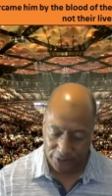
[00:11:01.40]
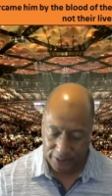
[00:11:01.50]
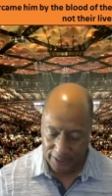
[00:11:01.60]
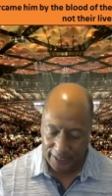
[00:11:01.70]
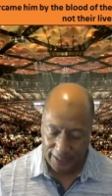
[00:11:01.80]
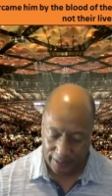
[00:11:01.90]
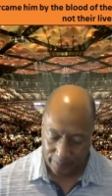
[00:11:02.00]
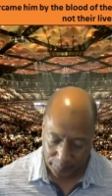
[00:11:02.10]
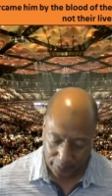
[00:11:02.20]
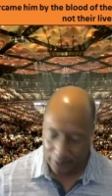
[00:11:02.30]
see in the
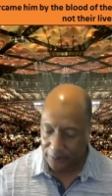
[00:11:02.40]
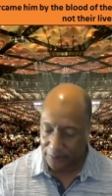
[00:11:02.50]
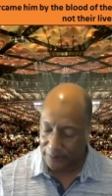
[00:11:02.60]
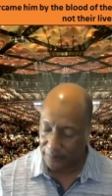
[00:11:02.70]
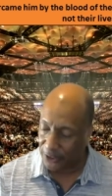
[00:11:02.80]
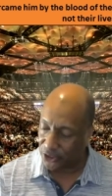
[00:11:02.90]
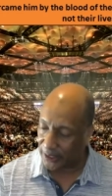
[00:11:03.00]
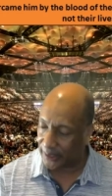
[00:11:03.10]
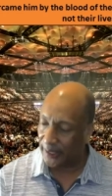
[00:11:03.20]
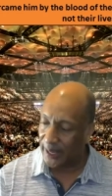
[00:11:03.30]
political
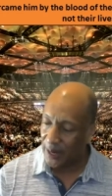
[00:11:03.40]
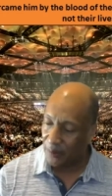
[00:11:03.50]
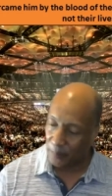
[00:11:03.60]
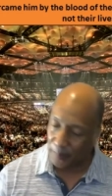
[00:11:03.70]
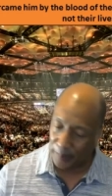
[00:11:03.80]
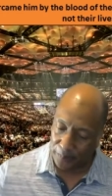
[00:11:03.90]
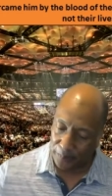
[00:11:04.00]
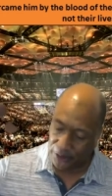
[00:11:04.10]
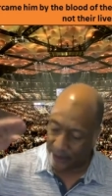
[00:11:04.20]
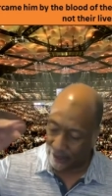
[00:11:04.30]
division where people
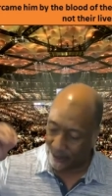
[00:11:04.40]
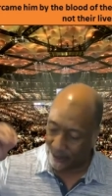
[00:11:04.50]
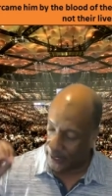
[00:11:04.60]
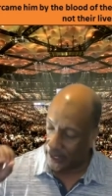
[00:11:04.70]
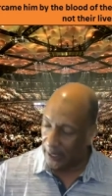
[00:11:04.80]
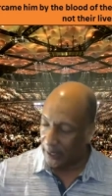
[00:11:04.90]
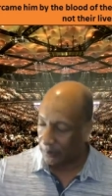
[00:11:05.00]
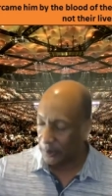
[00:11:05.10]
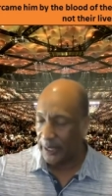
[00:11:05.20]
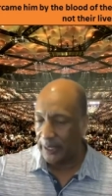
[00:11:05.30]
want to sit there and say,
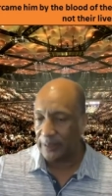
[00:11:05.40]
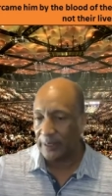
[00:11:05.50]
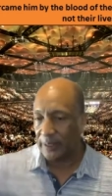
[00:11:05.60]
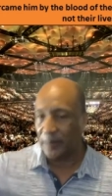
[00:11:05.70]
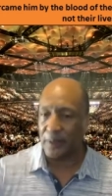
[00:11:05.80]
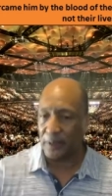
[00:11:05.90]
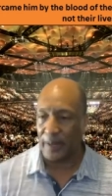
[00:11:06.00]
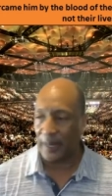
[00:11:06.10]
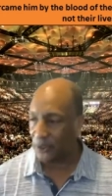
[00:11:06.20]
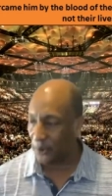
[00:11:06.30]
well, he's a
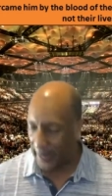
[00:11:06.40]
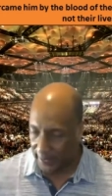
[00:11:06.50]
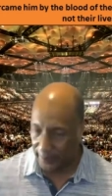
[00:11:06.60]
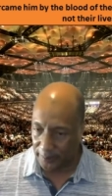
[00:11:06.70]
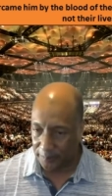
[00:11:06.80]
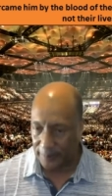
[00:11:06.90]
Democrat, so hate him.